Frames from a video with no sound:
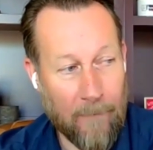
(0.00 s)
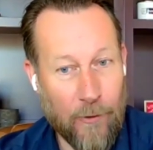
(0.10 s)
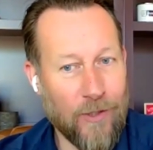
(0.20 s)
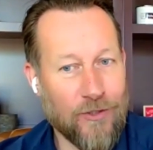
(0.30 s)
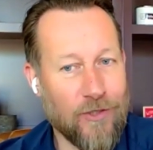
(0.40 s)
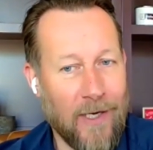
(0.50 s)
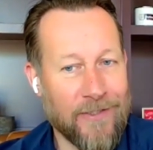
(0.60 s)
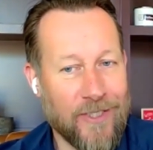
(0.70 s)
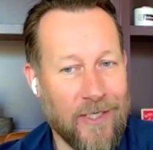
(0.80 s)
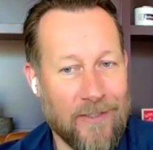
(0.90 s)
we're going to try
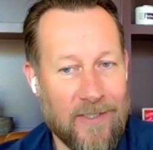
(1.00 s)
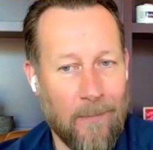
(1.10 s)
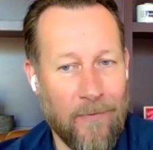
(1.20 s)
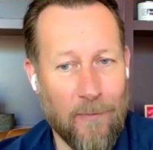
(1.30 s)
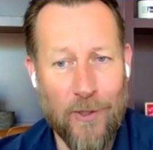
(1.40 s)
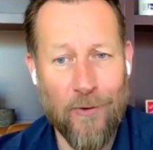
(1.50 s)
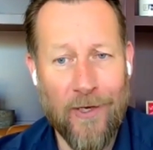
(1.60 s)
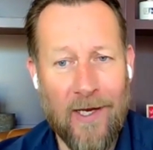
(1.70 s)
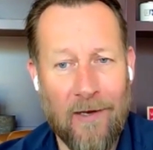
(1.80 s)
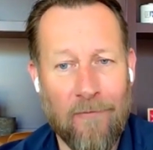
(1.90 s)
and change something, we're going
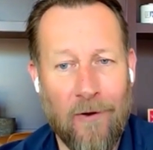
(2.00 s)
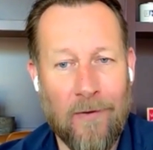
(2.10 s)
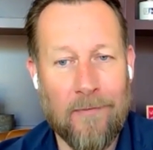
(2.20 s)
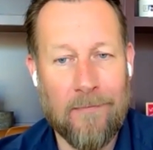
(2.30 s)
to get it wrong.